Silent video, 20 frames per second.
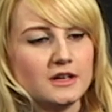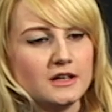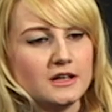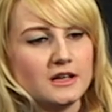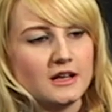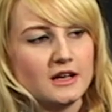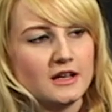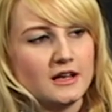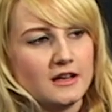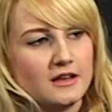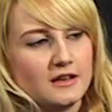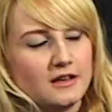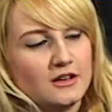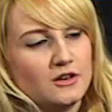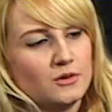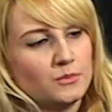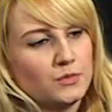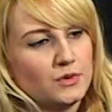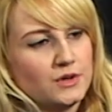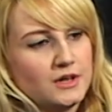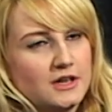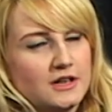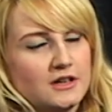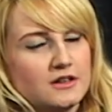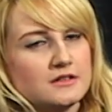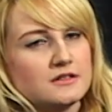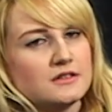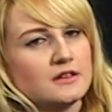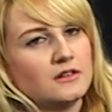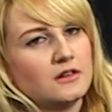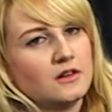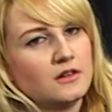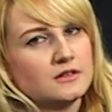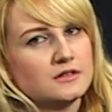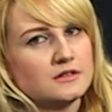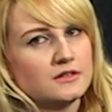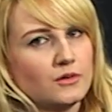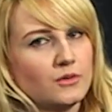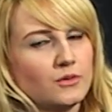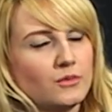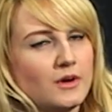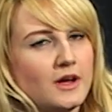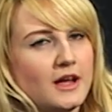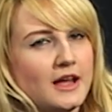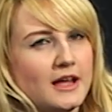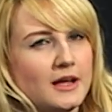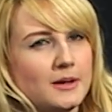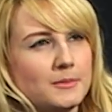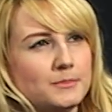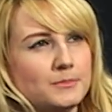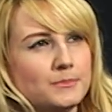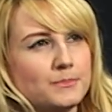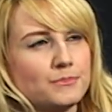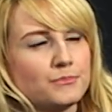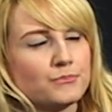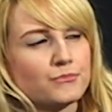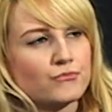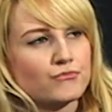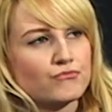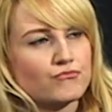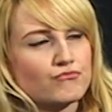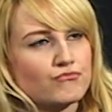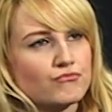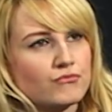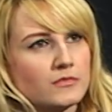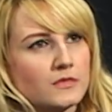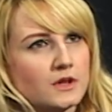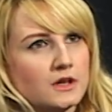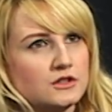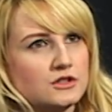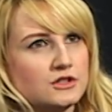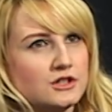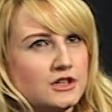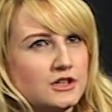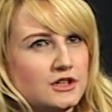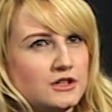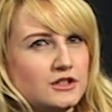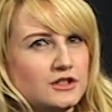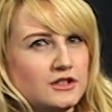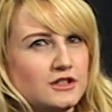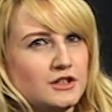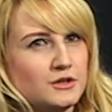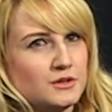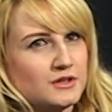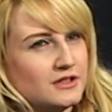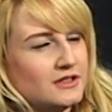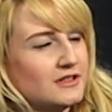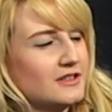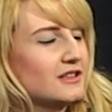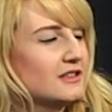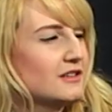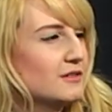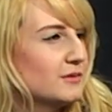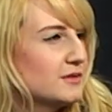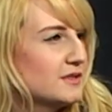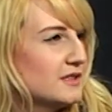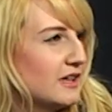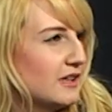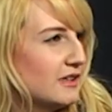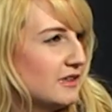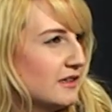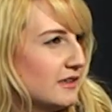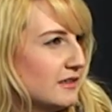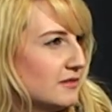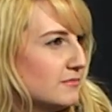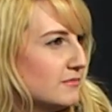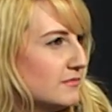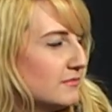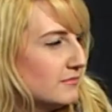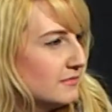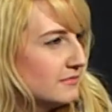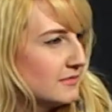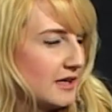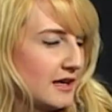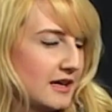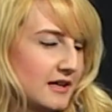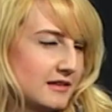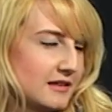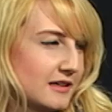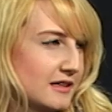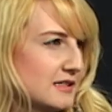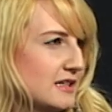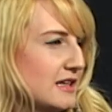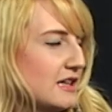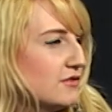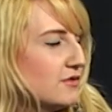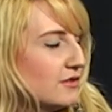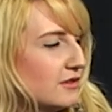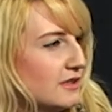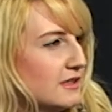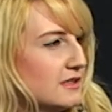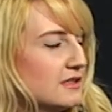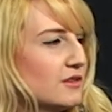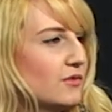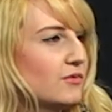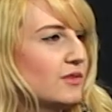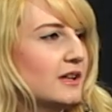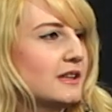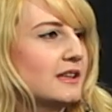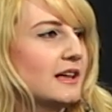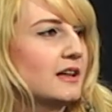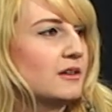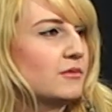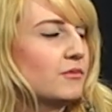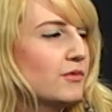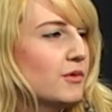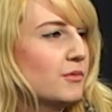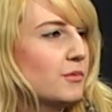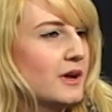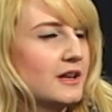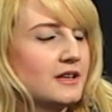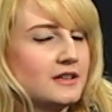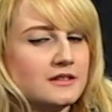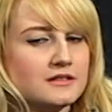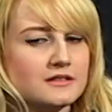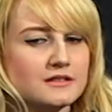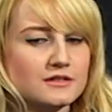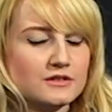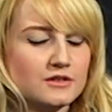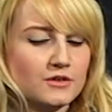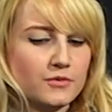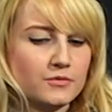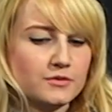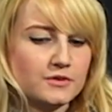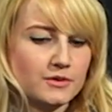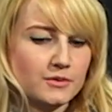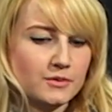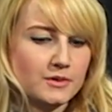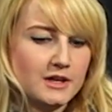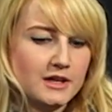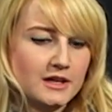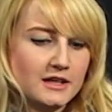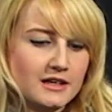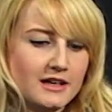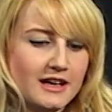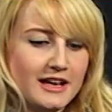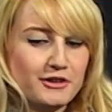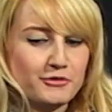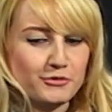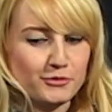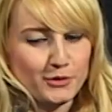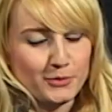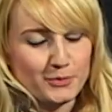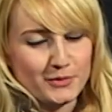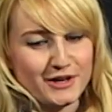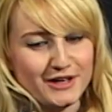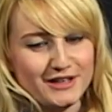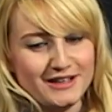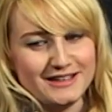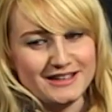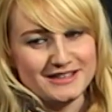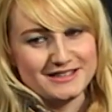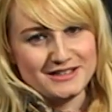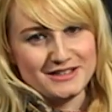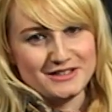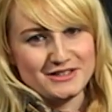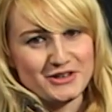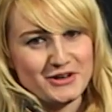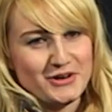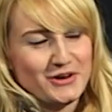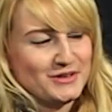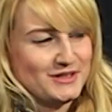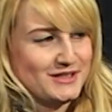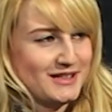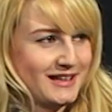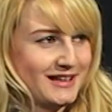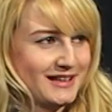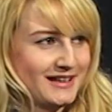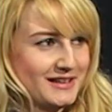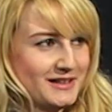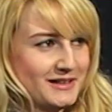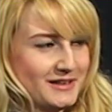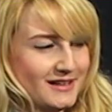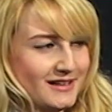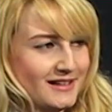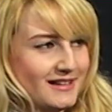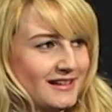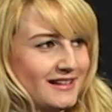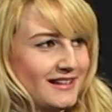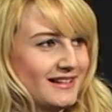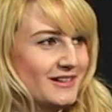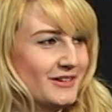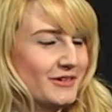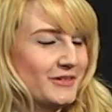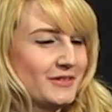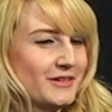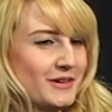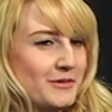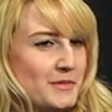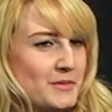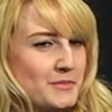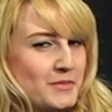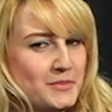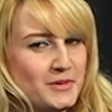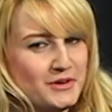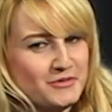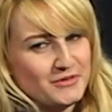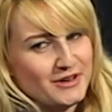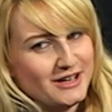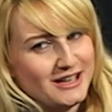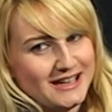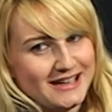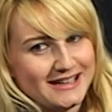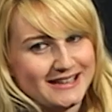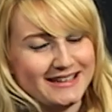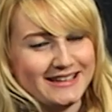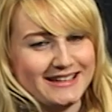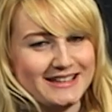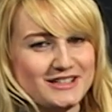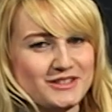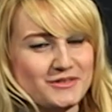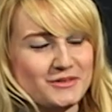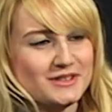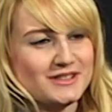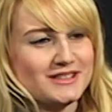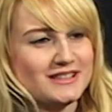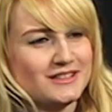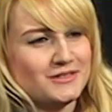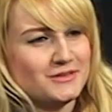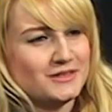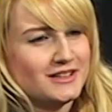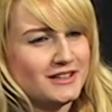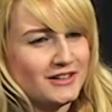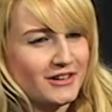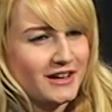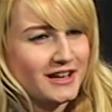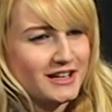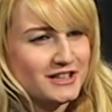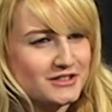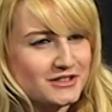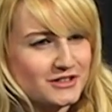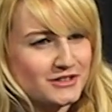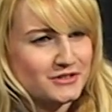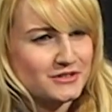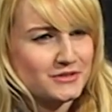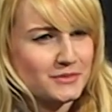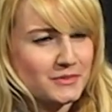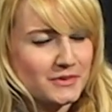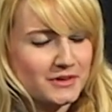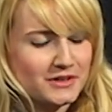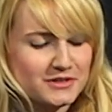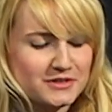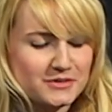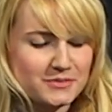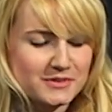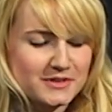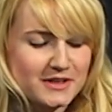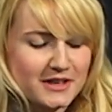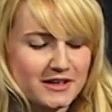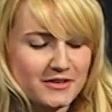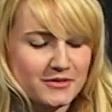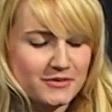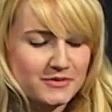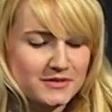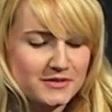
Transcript: a number of years, and also she used to, sing in the cathedral and stuff like that, and for weddings and stuff. So I grew up kind of listening to her singing. I remember being really little, and she was in her kitchen or something, and she was kind of,